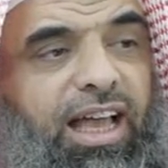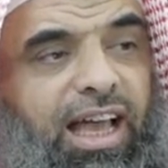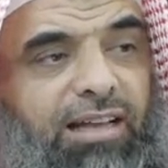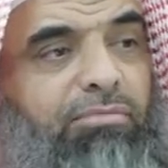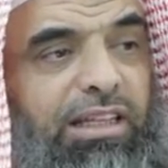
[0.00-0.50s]

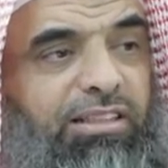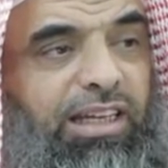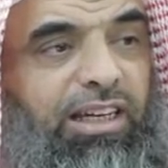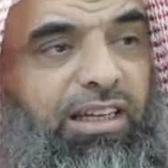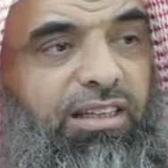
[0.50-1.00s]
and
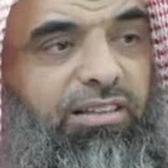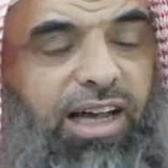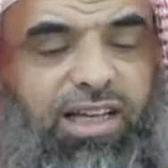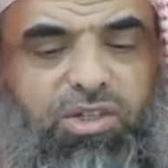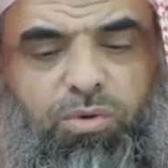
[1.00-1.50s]
maintaining
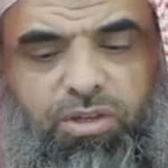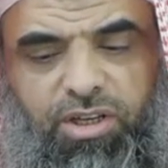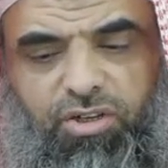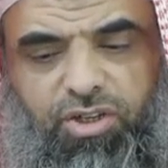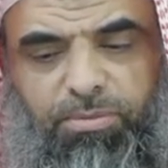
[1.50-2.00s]
ties with
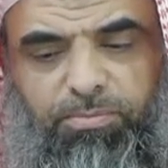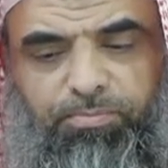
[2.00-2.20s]
kinship.